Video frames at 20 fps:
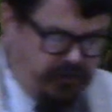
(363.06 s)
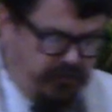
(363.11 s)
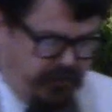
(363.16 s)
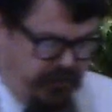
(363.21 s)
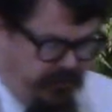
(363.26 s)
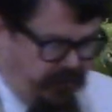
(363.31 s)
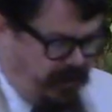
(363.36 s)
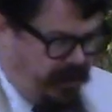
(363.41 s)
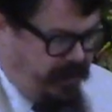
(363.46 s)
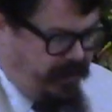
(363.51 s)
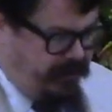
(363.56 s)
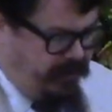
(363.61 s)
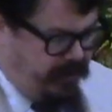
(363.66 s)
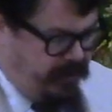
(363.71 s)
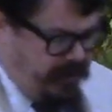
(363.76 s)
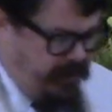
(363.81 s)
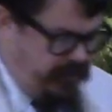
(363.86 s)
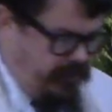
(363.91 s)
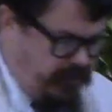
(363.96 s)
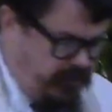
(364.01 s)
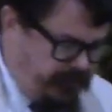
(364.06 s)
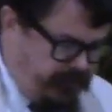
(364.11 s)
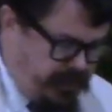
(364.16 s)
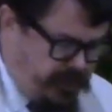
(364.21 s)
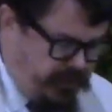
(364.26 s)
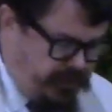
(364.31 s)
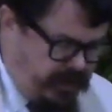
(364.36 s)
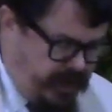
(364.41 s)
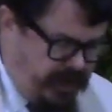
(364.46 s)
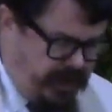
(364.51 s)
the sun, the
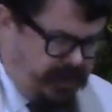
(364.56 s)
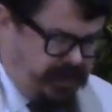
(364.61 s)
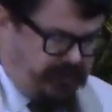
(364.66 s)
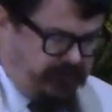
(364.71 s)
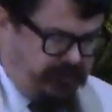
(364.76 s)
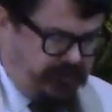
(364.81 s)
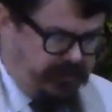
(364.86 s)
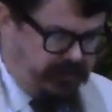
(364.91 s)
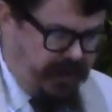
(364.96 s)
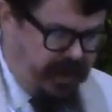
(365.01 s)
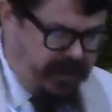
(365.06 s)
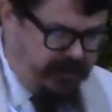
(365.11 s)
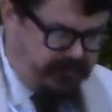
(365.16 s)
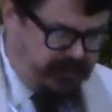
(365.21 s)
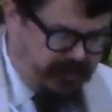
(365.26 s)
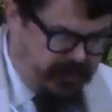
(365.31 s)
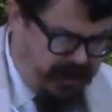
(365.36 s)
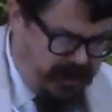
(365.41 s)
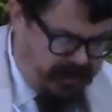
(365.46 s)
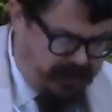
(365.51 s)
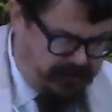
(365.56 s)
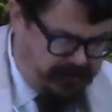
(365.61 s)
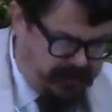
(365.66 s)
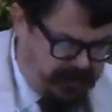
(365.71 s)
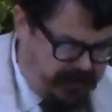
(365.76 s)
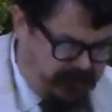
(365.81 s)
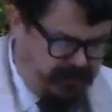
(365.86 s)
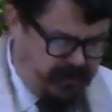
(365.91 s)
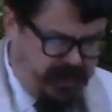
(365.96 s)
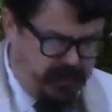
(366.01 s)
few days of his life that God has
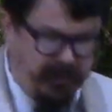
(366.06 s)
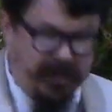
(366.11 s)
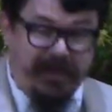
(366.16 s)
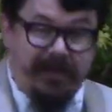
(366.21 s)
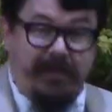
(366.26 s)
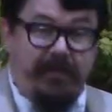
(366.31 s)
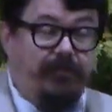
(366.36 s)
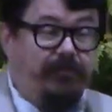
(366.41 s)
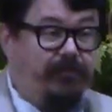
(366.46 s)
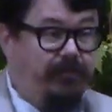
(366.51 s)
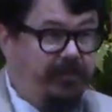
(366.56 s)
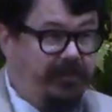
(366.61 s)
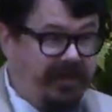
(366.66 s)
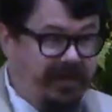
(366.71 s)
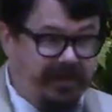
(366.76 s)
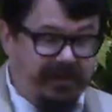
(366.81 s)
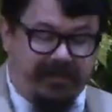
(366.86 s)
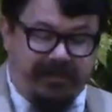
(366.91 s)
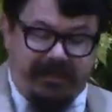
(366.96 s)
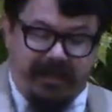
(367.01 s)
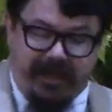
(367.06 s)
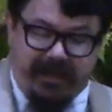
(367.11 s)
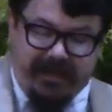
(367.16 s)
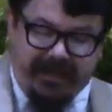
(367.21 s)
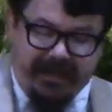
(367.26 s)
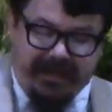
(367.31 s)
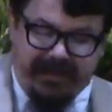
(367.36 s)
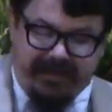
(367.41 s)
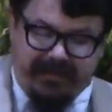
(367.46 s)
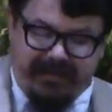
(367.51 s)
given him, for this
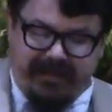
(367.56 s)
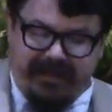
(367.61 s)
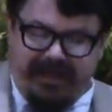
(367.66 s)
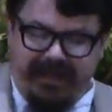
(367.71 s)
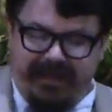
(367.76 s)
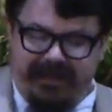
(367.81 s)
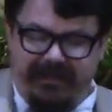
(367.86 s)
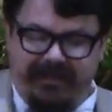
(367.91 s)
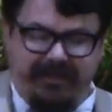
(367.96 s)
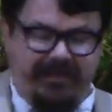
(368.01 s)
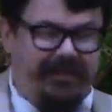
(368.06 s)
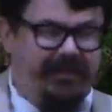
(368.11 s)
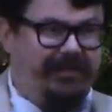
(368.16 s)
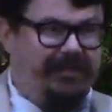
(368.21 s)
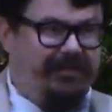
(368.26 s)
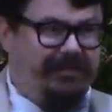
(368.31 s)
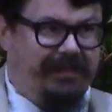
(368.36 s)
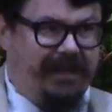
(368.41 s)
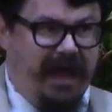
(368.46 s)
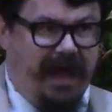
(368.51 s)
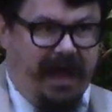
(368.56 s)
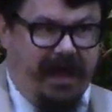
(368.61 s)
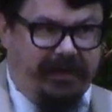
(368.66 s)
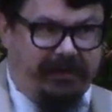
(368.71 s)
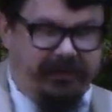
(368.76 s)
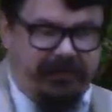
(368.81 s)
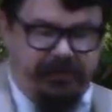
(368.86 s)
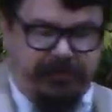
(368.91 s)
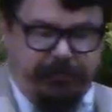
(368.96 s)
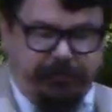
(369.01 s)
is his
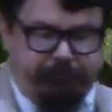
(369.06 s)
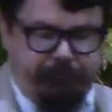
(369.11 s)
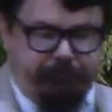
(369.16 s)
lot.